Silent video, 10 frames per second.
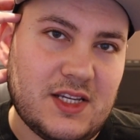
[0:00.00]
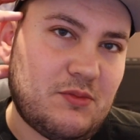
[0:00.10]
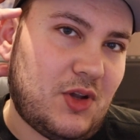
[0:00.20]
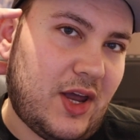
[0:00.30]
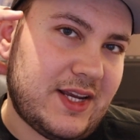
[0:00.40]

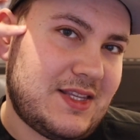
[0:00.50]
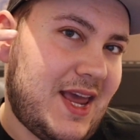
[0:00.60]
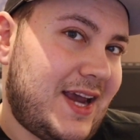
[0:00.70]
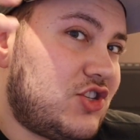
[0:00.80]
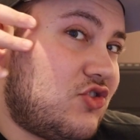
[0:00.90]
some like
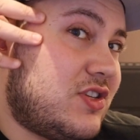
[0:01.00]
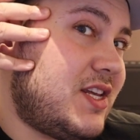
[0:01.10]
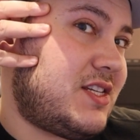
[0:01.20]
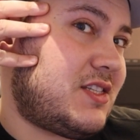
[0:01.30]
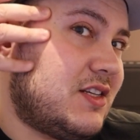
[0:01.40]
extra
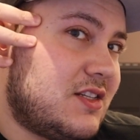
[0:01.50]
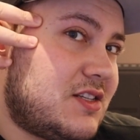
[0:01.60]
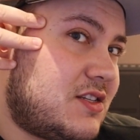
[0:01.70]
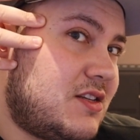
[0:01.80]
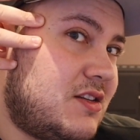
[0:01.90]

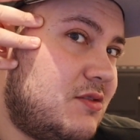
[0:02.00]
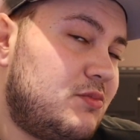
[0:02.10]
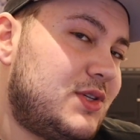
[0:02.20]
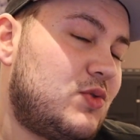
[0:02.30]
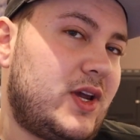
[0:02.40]
distance
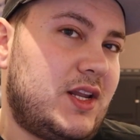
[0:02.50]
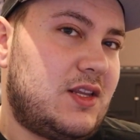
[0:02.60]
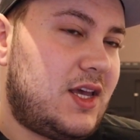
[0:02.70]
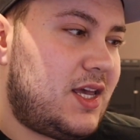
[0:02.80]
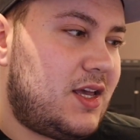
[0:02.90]
between
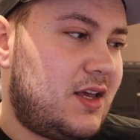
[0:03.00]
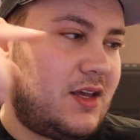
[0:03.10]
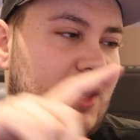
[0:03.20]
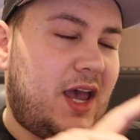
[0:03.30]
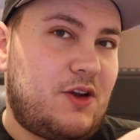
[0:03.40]
the
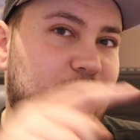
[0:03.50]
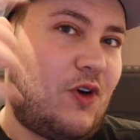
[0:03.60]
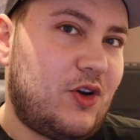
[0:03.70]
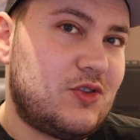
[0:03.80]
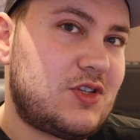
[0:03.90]

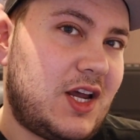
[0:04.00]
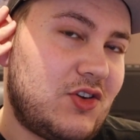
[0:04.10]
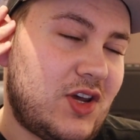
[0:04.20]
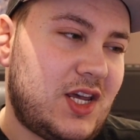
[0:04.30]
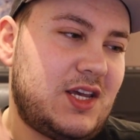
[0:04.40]
headphones and
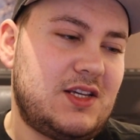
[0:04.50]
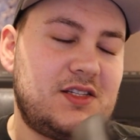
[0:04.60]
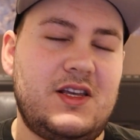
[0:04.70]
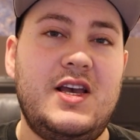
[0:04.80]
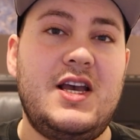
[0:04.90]
your
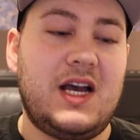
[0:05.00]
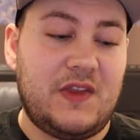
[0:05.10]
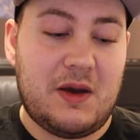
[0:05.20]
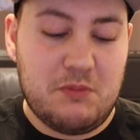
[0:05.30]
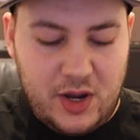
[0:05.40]
ears,
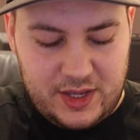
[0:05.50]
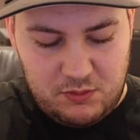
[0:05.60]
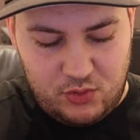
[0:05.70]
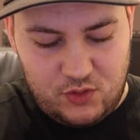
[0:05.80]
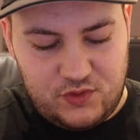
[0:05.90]
and that might
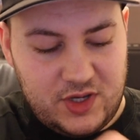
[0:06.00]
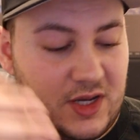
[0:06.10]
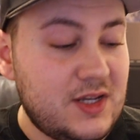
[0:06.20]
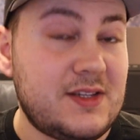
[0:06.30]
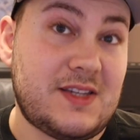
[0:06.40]
improve
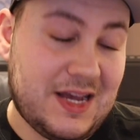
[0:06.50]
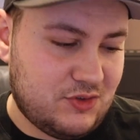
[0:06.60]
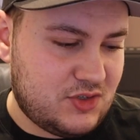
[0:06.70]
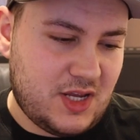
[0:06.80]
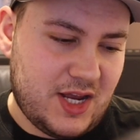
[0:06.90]
the
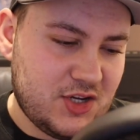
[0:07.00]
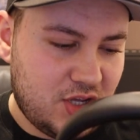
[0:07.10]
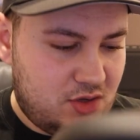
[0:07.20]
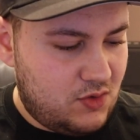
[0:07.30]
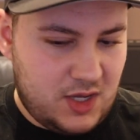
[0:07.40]
sound stage
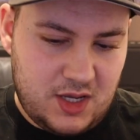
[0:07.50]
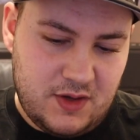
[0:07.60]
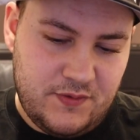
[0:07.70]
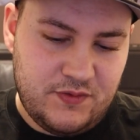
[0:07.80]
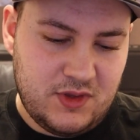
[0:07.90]
that you hear,
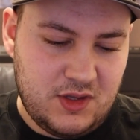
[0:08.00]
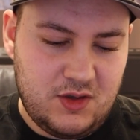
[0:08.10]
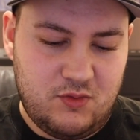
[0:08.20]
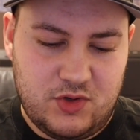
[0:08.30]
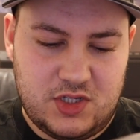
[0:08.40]

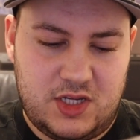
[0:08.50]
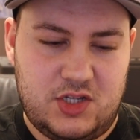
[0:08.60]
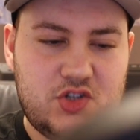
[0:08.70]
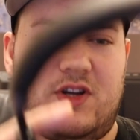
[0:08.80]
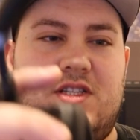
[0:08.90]
which is
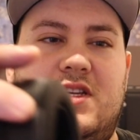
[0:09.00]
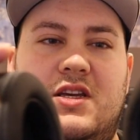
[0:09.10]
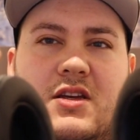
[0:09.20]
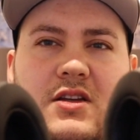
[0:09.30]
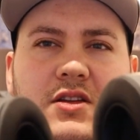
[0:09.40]

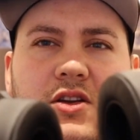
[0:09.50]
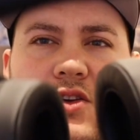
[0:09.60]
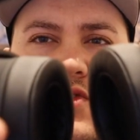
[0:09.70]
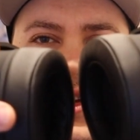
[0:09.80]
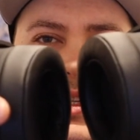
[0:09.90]
interesting. I don't know
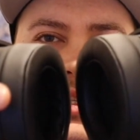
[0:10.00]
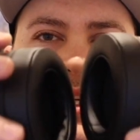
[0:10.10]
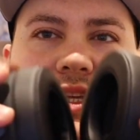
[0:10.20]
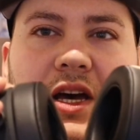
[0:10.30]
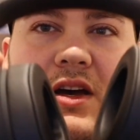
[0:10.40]
if you can
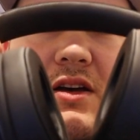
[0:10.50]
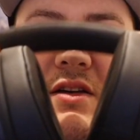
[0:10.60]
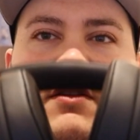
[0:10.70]
see that.